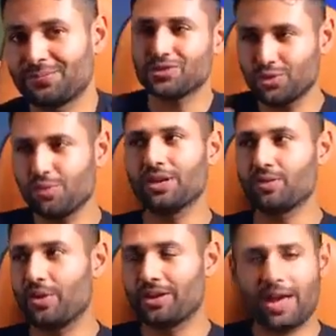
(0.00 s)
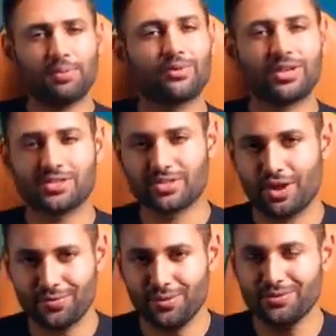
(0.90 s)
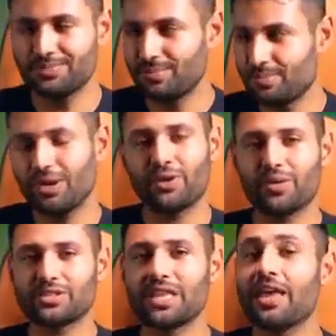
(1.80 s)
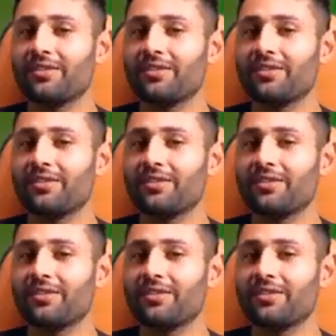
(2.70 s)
So normally when Apple releases iPhones, you might know this,